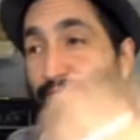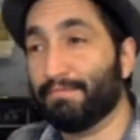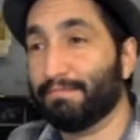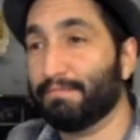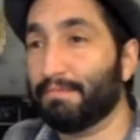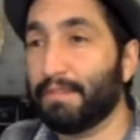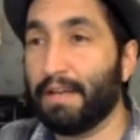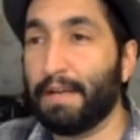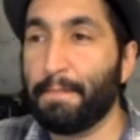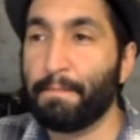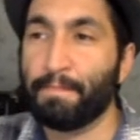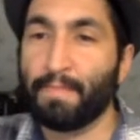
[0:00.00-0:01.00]
Okay,
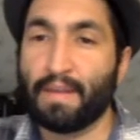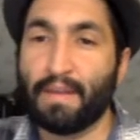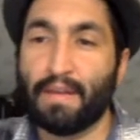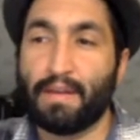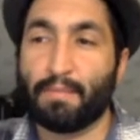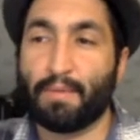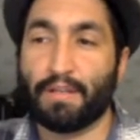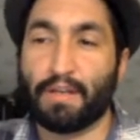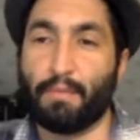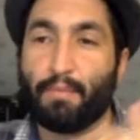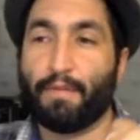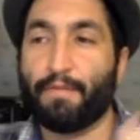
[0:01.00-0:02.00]
project and
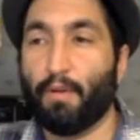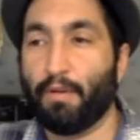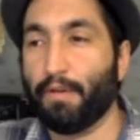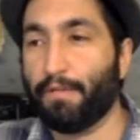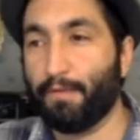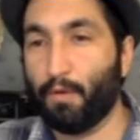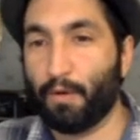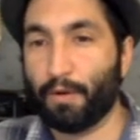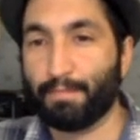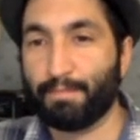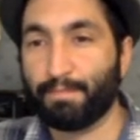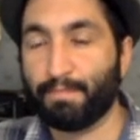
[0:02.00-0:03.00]
portfolio 4.
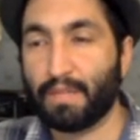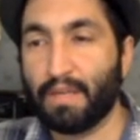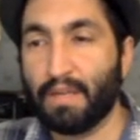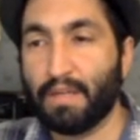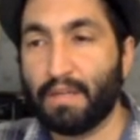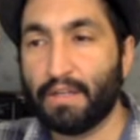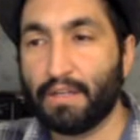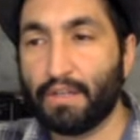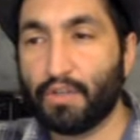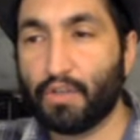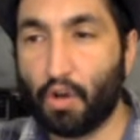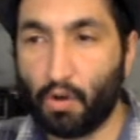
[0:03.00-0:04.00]

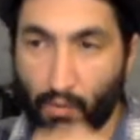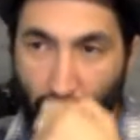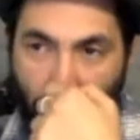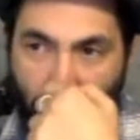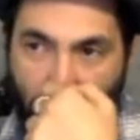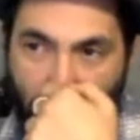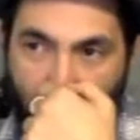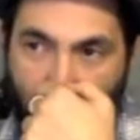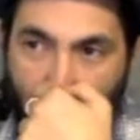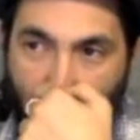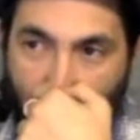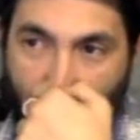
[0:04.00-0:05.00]
So
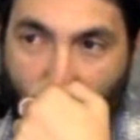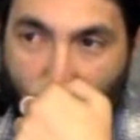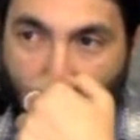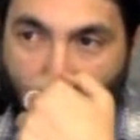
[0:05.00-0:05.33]
you